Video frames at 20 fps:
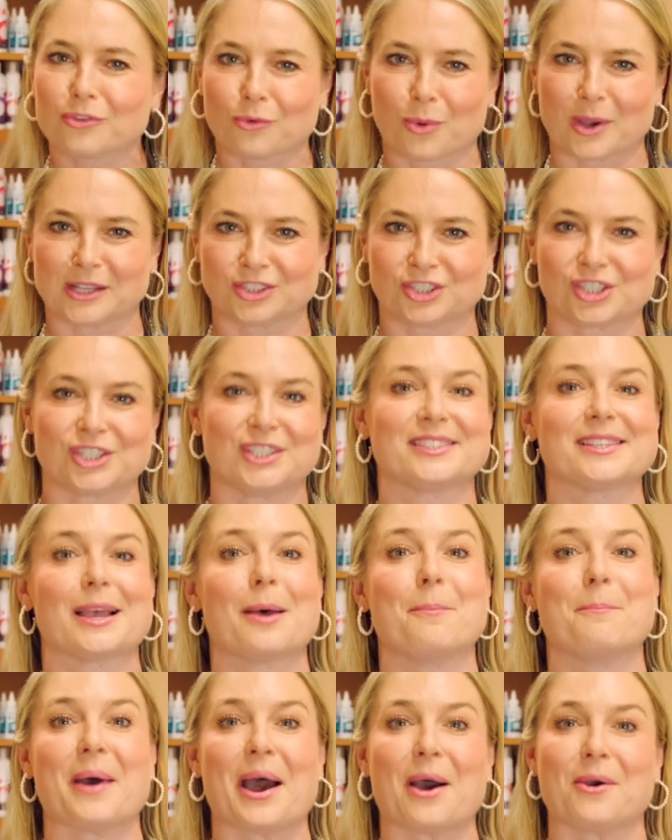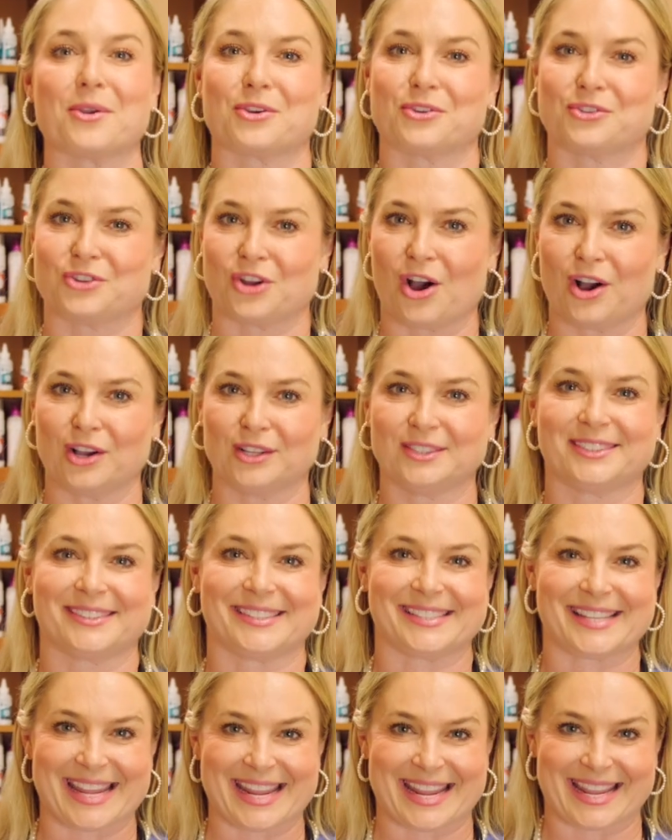questions about your dog's
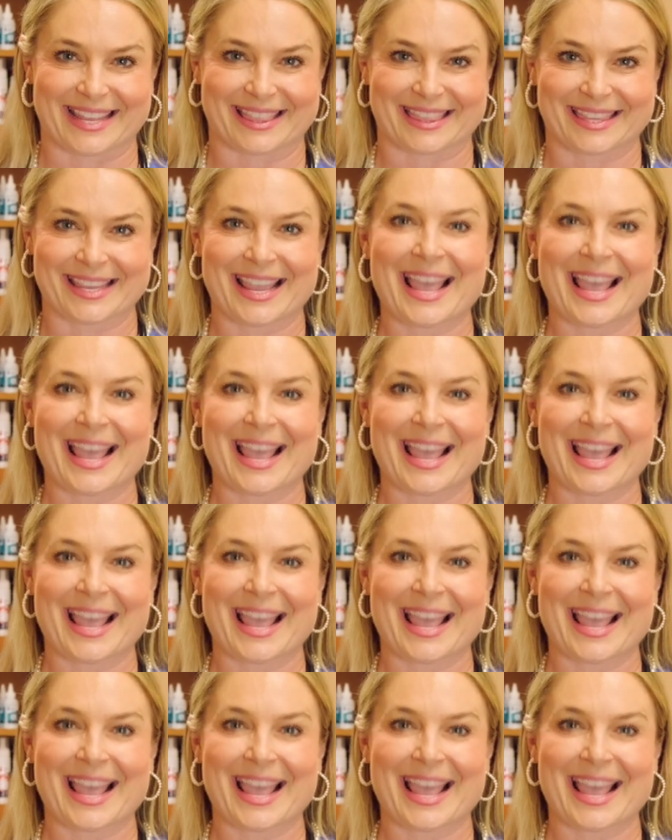teeth.